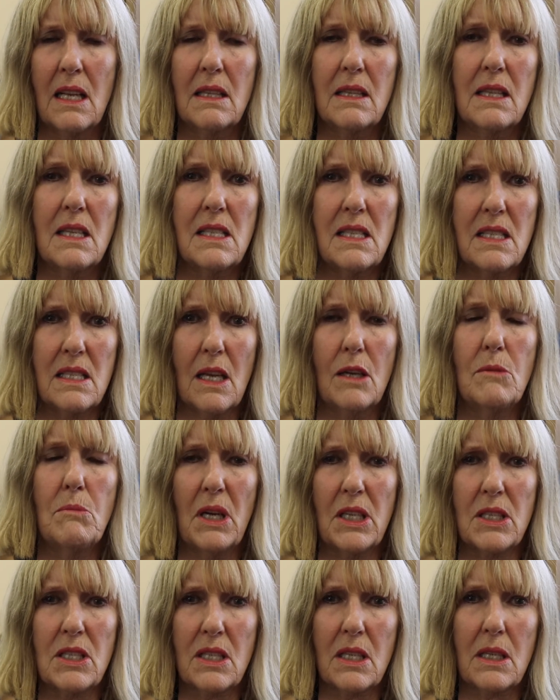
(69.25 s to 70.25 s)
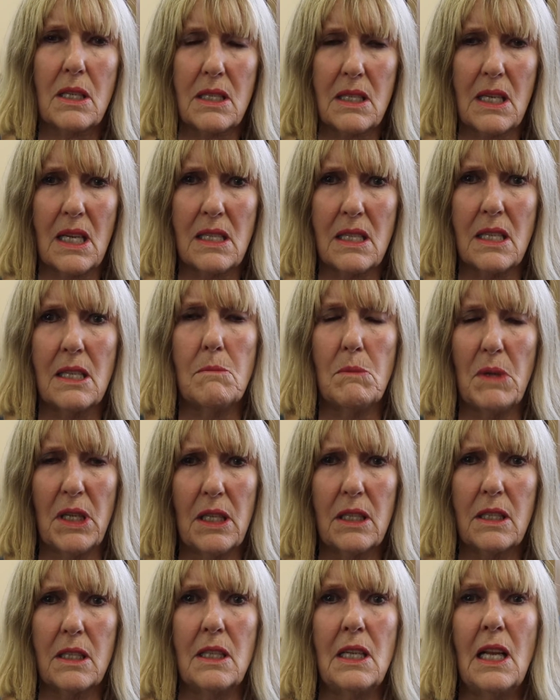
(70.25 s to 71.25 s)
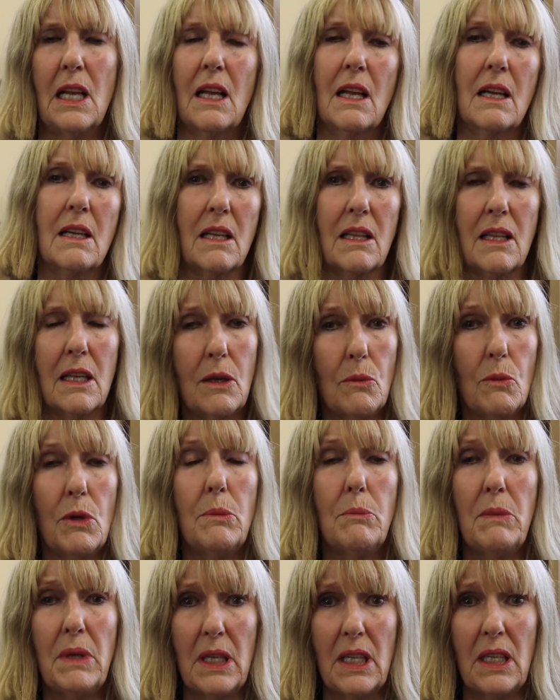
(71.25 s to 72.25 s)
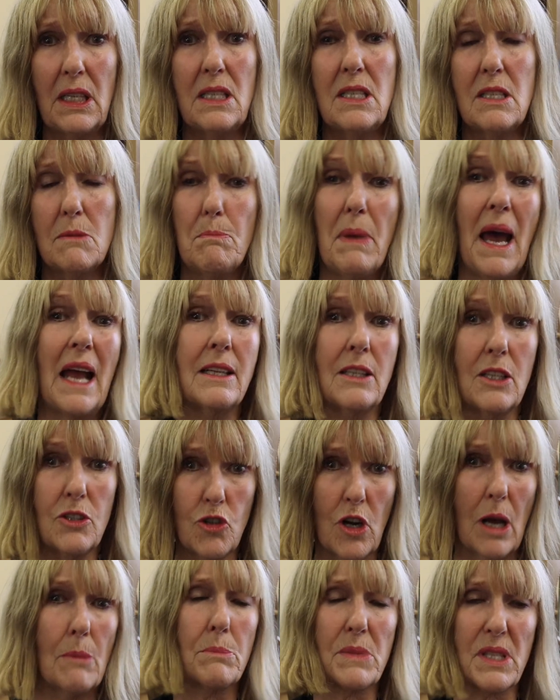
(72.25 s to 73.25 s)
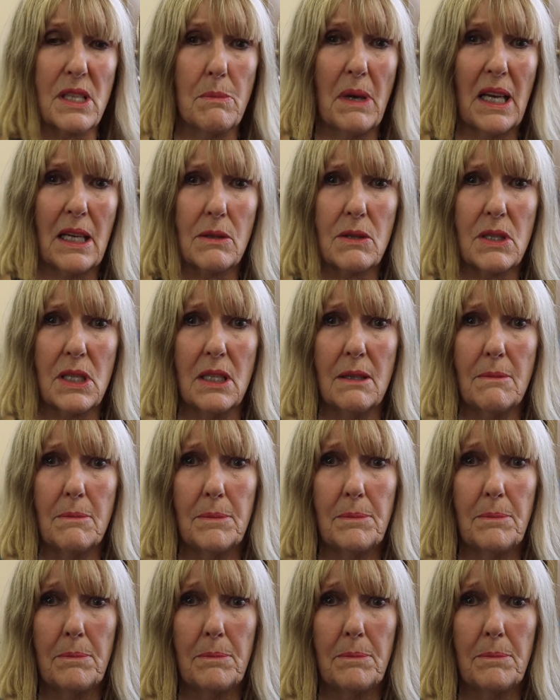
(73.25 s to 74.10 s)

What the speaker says: There's so much success in Merton, and I think we need to bang the drums about it.